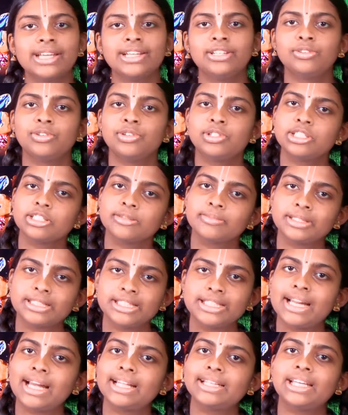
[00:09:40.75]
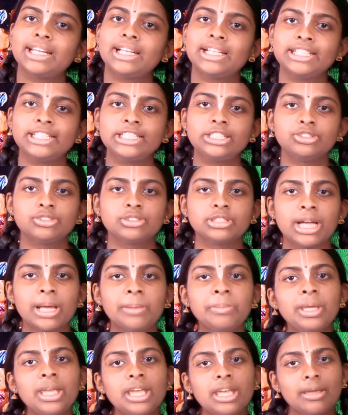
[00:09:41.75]
I told Srimati Radharani to
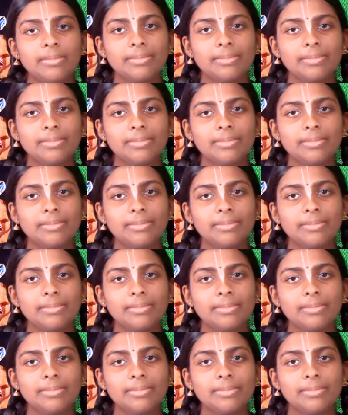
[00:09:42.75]
come,